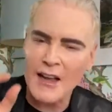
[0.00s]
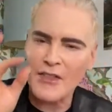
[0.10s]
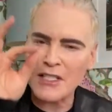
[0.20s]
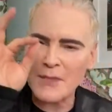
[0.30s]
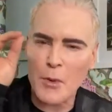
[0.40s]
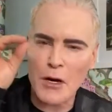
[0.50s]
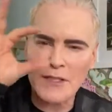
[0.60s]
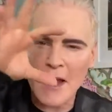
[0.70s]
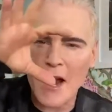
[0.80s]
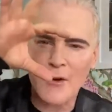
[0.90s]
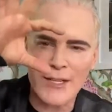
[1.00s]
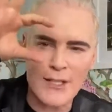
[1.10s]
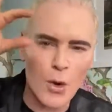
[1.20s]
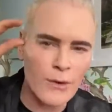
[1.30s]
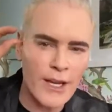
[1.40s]
the sparse hair and
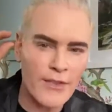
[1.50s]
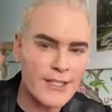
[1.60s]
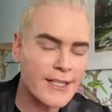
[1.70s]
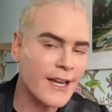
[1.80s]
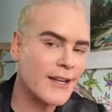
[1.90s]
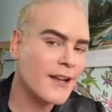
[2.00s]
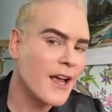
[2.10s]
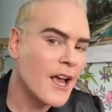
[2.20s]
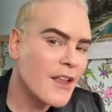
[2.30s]
it's only on the skin?